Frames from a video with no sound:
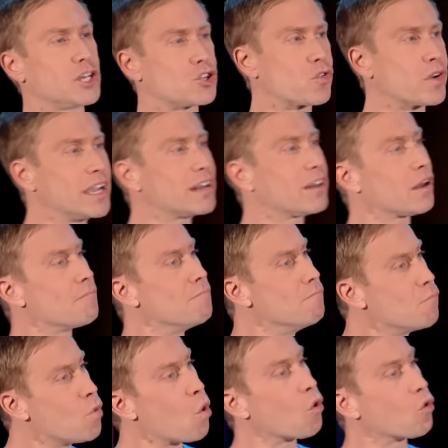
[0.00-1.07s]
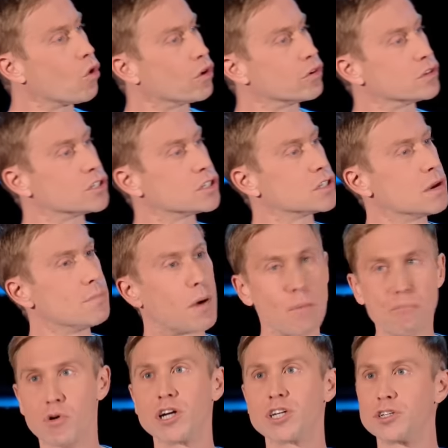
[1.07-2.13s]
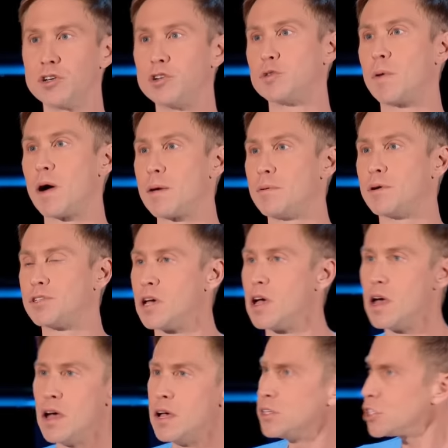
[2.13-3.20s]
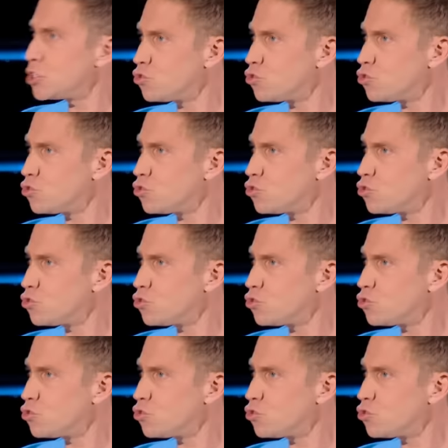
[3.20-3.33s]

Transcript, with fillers: are treated like morons by British newspapers. It's